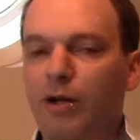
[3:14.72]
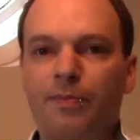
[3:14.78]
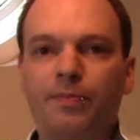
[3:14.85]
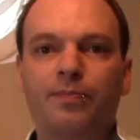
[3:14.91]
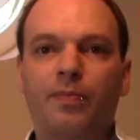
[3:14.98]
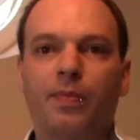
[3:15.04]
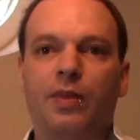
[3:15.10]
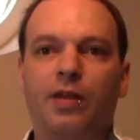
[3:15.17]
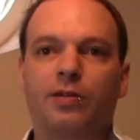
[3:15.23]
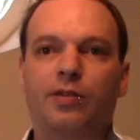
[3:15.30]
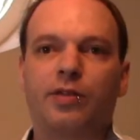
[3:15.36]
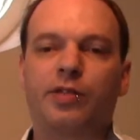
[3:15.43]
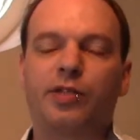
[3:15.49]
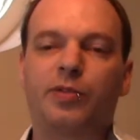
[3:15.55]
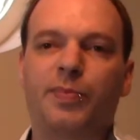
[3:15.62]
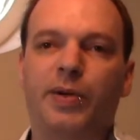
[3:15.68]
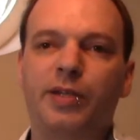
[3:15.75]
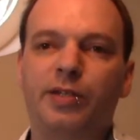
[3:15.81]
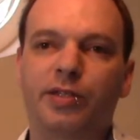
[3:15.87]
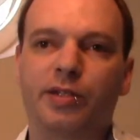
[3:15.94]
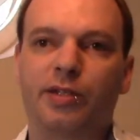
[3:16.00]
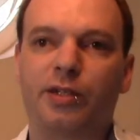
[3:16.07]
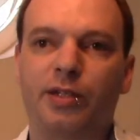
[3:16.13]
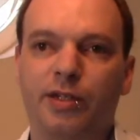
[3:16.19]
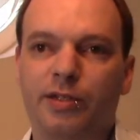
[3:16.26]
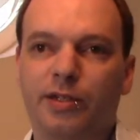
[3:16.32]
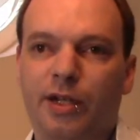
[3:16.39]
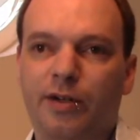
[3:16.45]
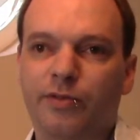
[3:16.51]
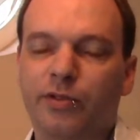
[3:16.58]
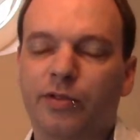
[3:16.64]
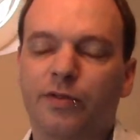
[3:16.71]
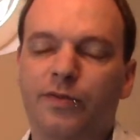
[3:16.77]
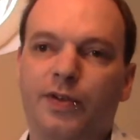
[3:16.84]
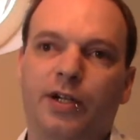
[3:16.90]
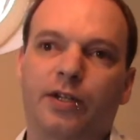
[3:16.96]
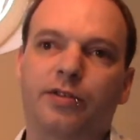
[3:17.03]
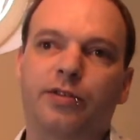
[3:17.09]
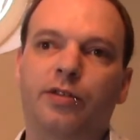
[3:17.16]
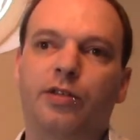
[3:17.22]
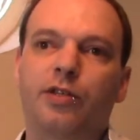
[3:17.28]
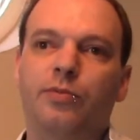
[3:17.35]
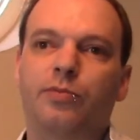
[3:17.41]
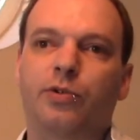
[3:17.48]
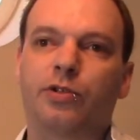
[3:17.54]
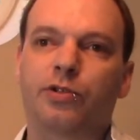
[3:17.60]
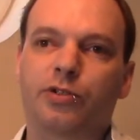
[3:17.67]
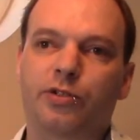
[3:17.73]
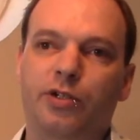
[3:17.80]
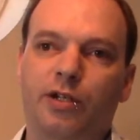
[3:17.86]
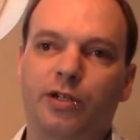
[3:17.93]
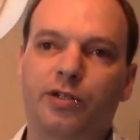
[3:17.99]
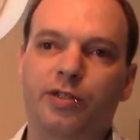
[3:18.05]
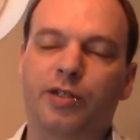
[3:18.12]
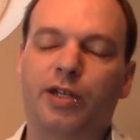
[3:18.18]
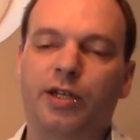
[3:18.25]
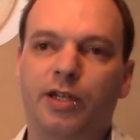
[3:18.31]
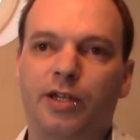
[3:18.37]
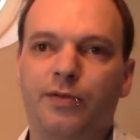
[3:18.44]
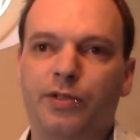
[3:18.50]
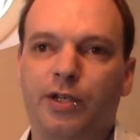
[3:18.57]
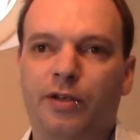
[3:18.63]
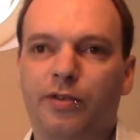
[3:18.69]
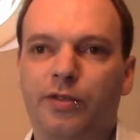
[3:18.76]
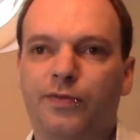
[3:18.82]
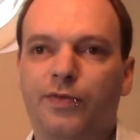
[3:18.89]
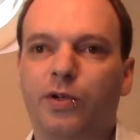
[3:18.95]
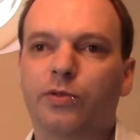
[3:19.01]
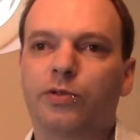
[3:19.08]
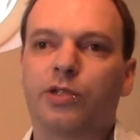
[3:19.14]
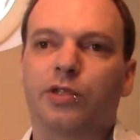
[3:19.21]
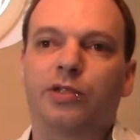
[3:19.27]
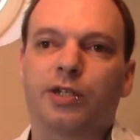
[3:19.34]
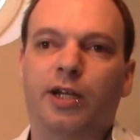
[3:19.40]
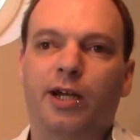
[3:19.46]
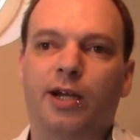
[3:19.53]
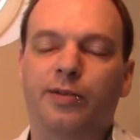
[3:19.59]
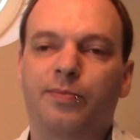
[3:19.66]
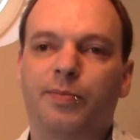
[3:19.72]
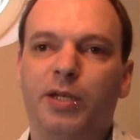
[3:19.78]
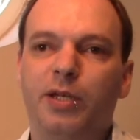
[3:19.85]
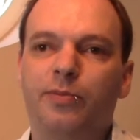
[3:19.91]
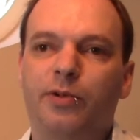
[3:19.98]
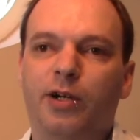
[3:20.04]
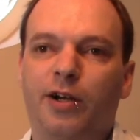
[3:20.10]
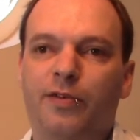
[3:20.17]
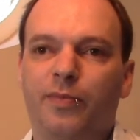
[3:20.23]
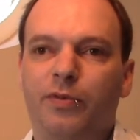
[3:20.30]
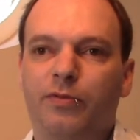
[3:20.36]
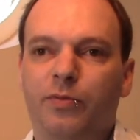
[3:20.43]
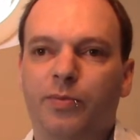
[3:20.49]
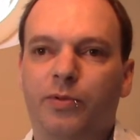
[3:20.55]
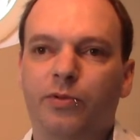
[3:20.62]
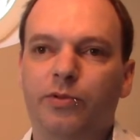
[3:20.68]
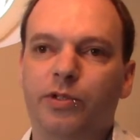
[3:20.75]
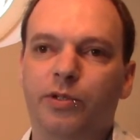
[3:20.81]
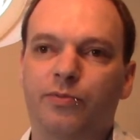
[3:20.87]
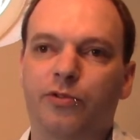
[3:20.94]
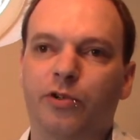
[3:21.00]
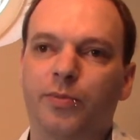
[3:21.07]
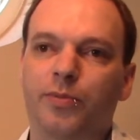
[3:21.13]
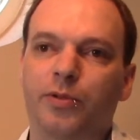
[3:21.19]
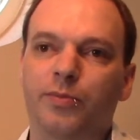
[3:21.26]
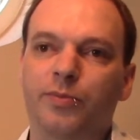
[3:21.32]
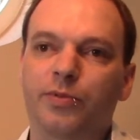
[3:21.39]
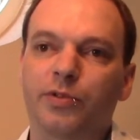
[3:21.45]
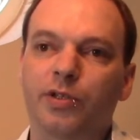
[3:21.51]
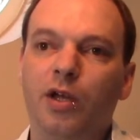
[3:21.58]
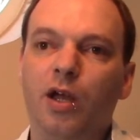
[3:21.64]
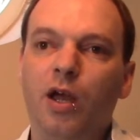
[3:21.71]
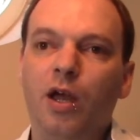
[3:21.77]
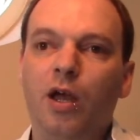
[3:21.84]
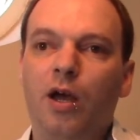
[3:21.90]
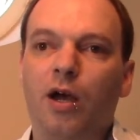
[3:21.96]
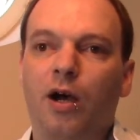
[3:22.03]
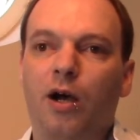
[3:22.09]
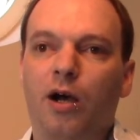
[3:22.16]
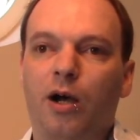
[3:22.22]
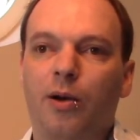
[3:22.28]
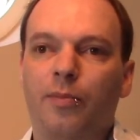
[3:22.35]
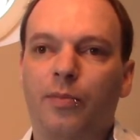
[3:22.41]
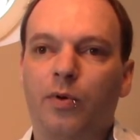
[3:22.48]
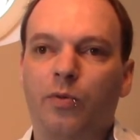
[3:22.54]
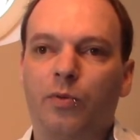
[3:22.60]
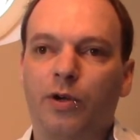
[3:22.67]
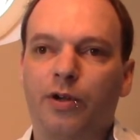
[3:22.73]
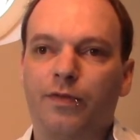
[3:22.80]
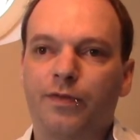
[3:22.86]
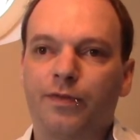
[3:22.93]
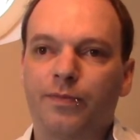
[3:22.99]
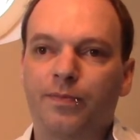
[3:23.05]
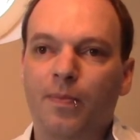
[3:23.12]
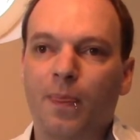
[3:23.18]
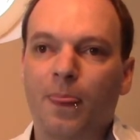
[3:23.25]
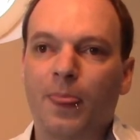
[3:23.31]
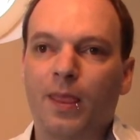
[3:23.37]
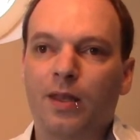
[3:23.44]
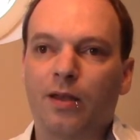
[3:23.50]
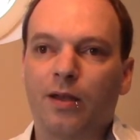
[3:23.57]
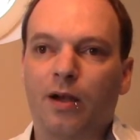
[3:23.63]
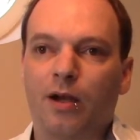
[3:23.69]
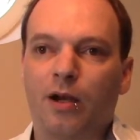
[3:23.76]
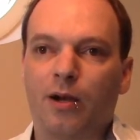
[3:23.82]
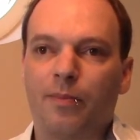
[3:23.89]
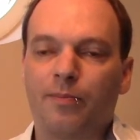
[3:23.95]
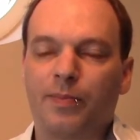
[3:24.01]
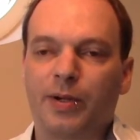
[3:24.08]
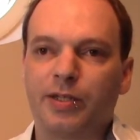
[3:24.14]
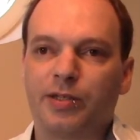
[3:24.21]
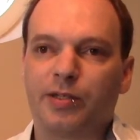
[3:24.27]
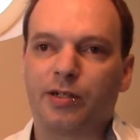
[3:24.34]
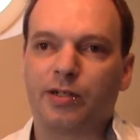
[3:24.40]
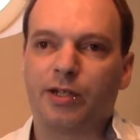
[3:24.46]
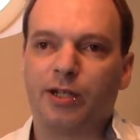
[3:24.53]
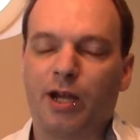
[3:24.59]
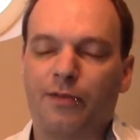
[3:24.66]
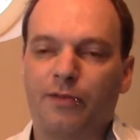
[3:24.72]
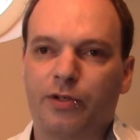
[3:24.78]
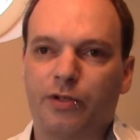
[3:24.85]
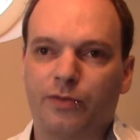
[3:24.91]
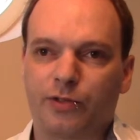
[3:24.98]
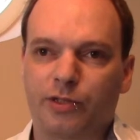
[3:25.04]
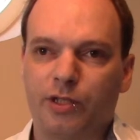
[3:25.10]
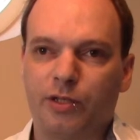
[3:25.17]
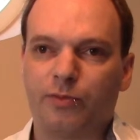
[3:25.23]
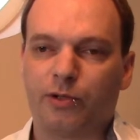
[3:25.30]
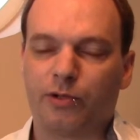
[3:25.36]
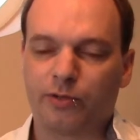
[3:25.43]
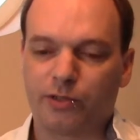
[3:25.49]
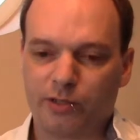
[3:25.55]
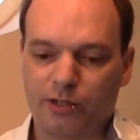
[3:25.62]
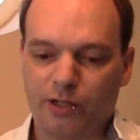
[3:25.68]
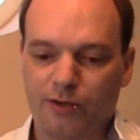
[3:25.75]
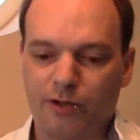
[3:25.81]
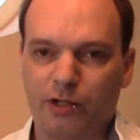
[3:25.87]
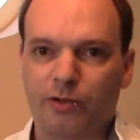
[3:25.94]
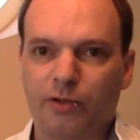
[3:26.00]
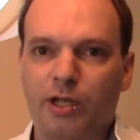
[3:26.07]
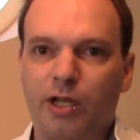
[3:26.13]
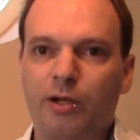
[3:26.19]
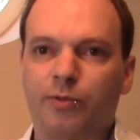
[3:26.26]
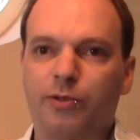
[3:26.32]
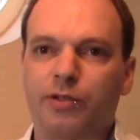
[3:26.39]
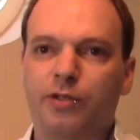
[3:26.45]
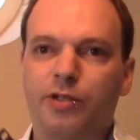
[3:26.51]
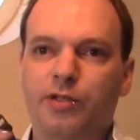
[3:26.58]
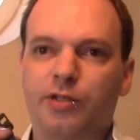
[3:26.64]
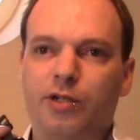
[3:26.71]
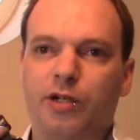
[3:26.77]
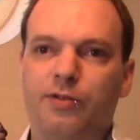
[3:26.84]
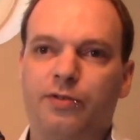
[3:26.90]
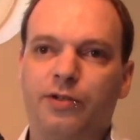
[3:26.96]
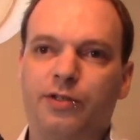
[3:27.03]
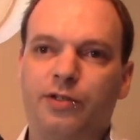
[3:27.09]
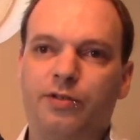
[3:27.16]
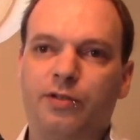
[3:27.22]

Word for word: um, this is basically down to the fact that the watch, like I say, gives out this voltage and people have been reporting problems um, with um, basically having obviously what's going on here with the discolor